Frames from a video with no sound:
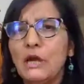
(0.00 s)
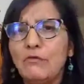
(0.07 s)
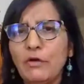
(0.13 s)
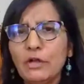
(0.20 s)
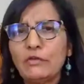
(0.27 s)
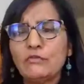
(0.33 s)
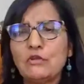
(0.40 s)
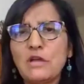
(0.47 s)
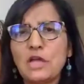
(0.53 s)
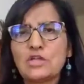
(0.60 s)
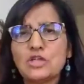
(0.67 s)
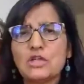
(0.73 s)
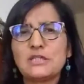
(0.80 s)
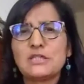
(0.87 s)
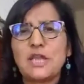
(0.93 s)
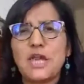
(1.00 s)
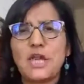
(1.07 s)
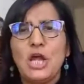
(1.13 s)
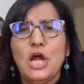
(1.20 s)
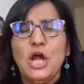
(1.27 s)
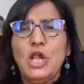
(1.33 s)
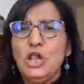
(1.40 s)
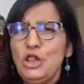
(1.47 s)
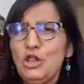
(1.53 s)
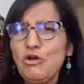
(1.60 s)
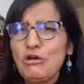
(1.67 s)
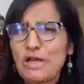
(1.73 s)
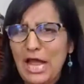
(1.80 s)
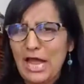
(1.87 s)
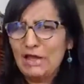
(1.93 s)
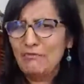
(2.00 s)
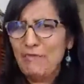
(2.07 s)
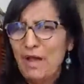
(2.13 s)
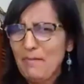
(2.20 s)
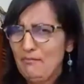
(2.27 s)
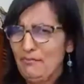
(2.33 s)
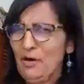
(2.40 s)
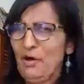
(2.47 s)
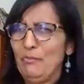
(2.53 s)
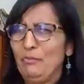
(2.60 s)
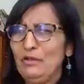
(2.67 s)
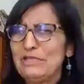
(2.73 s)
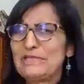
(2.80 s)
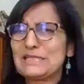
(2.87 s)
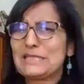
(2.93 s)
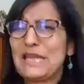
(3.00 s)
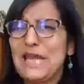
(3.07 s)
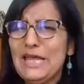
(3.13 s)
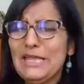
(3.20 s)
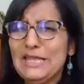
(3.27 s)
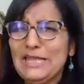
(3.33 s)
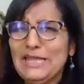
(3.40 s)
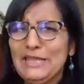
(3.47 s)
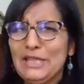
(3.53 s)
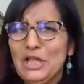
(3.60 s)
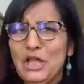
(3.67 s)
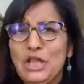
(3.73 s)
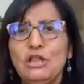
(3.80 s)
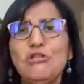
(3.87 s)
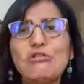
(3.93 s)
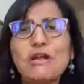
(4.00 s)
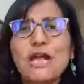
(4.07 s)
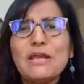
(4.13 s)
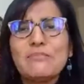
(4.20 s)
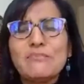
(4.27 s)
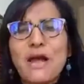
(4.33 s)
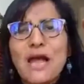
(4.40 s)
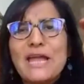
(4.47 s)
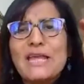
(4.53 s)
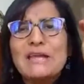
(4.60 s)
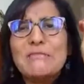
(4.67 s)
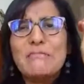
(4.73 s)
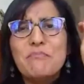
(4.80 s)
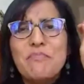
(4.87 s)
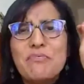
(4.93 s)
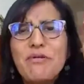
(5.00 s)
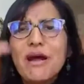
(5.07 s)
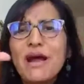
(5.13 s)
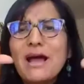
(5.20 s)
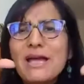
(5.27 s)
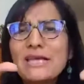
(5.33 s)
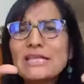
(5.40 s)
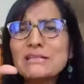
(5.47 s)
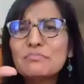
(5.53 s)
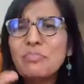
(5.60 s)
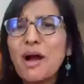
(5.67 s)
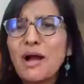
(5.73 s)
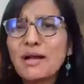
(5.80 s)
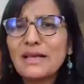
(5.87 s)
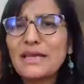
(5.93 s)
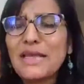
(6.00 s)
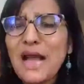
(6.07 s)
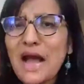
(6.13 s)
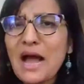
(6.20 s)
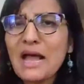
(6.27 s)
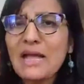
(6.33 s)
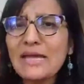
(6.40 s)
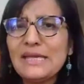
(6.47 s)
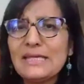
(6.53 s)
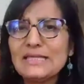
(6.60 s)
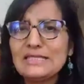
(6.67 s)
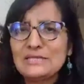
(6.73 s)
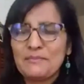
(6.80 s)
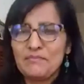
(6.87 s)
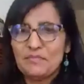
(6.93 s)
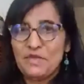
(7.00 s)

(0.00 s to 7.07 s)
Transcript: One of the rakshasas saying, "Look at my purple skin. Look at my bright, sparkly eyes."